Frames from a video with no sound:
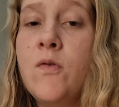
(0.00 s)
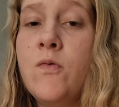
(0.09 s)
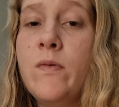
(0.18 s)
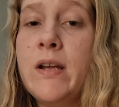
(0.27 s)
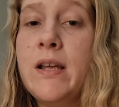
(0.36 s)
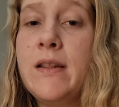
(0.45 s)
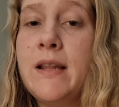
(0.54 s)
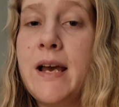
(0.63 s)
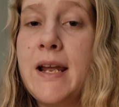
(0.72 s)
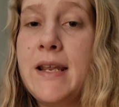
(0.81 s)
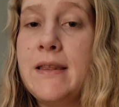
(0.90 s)

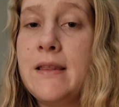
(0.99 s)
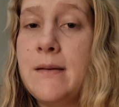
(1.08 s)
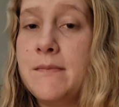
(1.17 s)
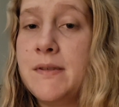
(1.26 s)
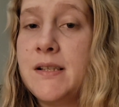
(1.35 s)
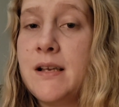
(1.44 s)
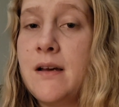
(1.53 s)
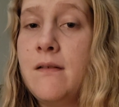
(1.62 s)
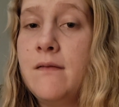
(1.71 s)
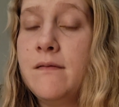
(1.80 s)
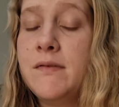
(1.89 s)
realign
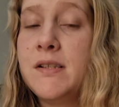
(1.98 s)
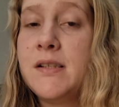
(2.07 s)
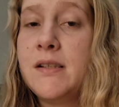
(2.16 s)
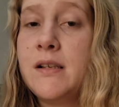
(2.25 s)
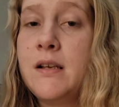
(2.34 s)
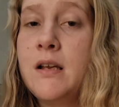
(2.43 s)
themselves.